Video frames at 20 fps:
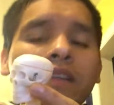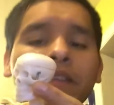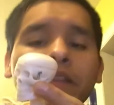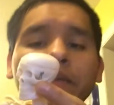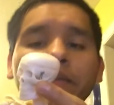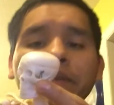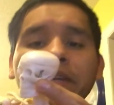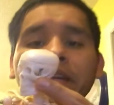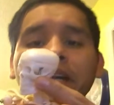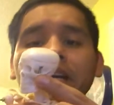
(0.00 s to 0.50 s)

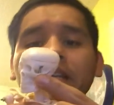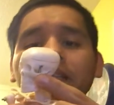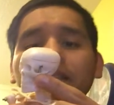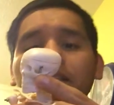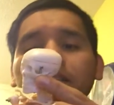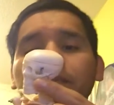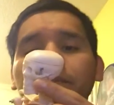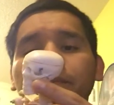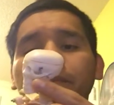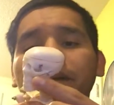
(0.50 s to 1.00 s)
Then we got
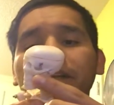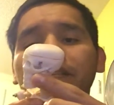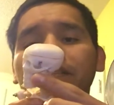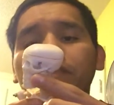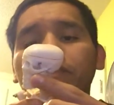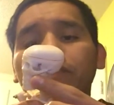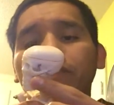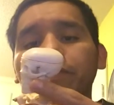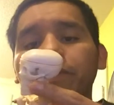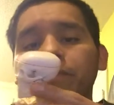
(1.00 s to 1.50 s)
the
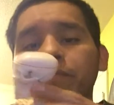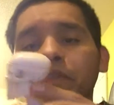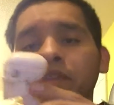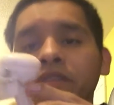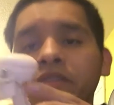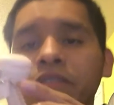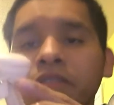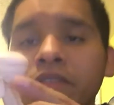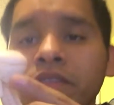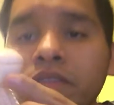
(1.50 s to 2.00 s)
mastoid
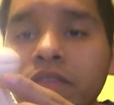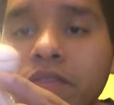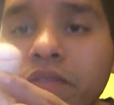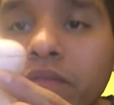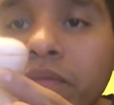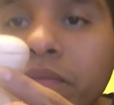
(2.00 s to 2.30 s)
process,